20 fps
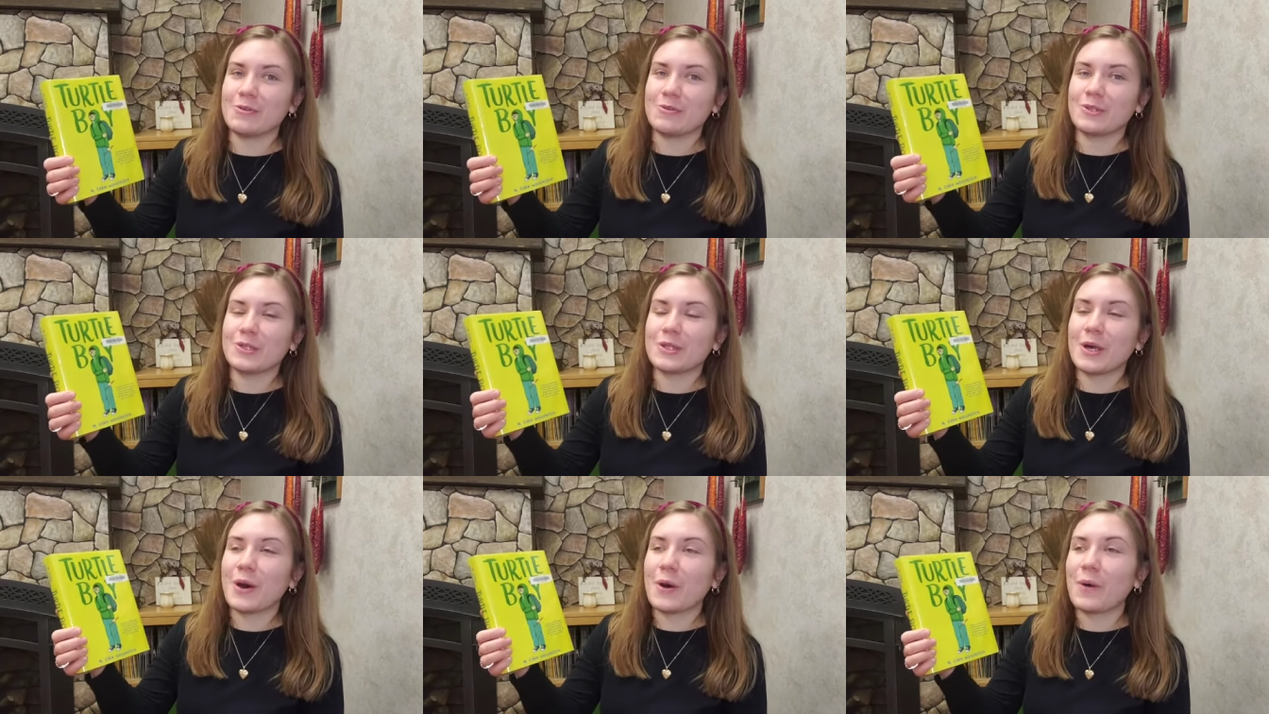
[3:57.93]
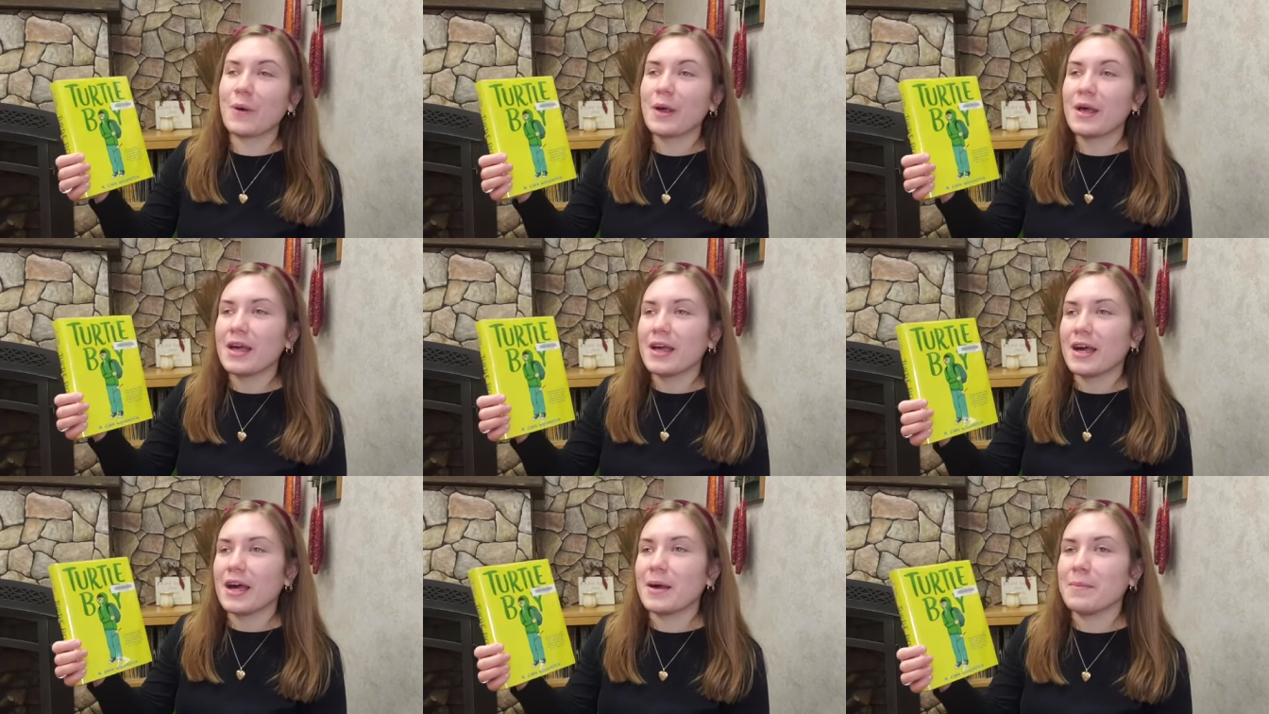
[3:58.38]
So
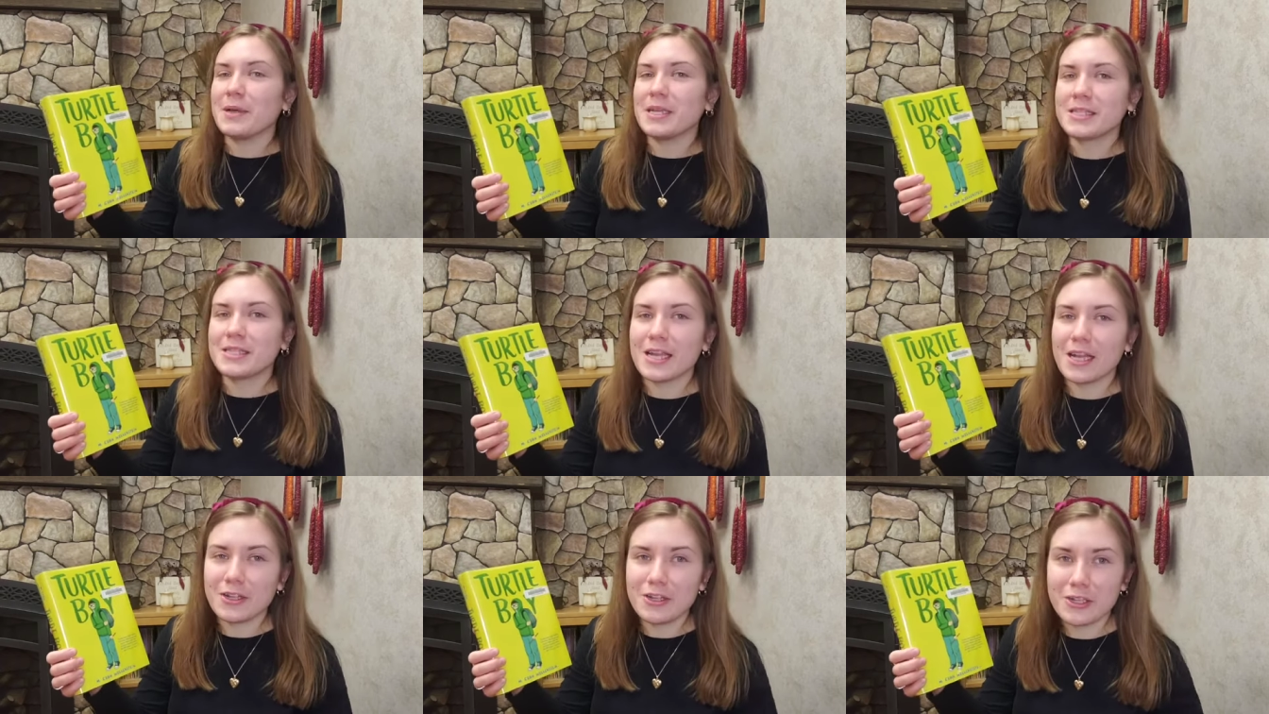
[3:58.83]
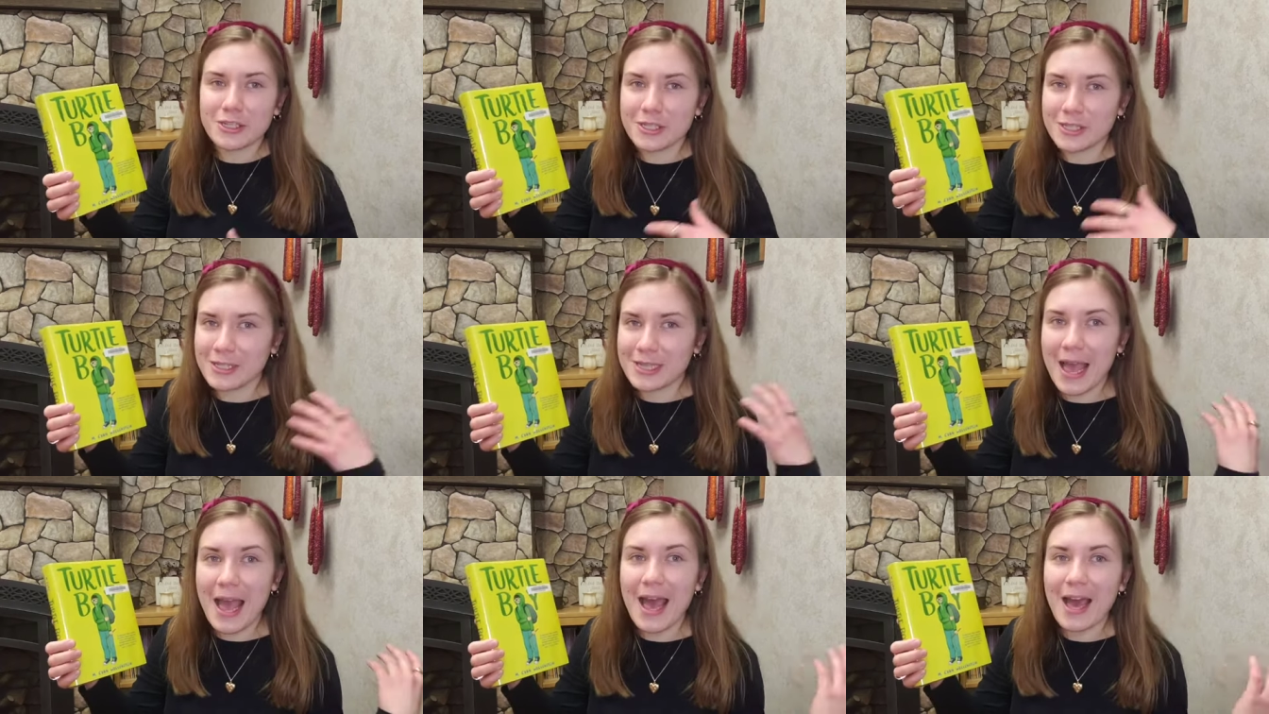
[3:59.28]
um, it's not
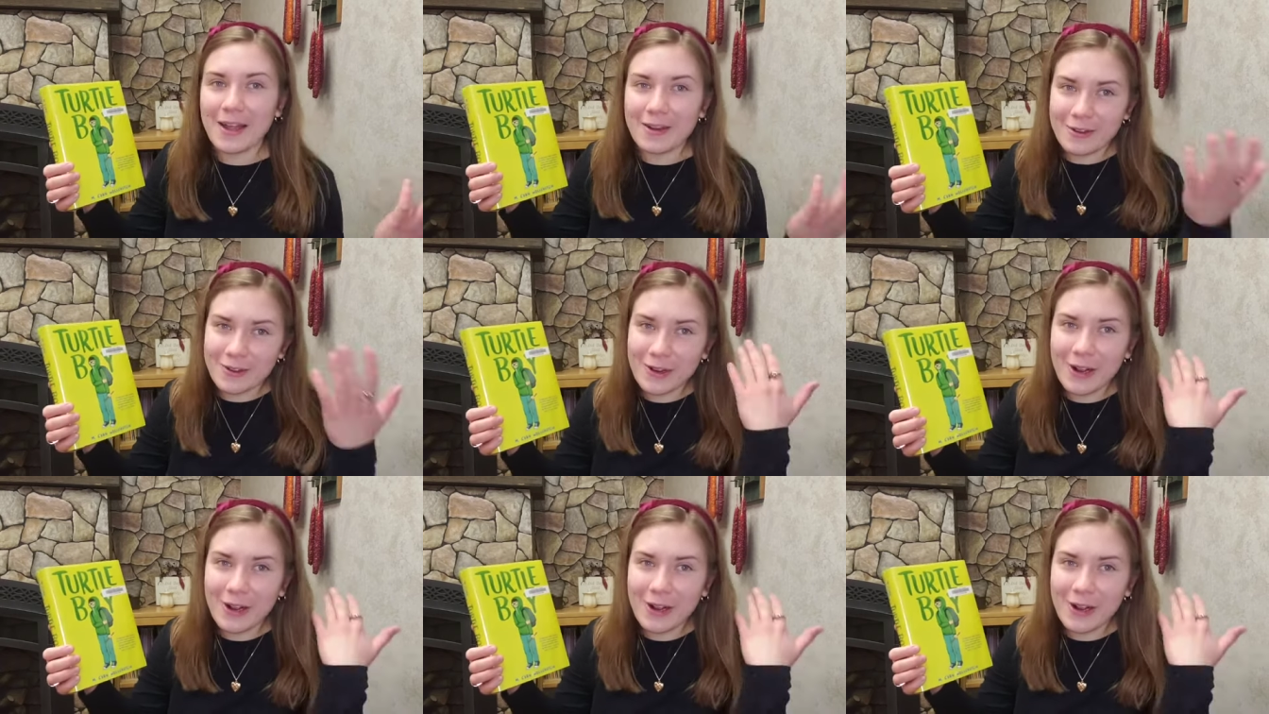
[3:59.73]
just sad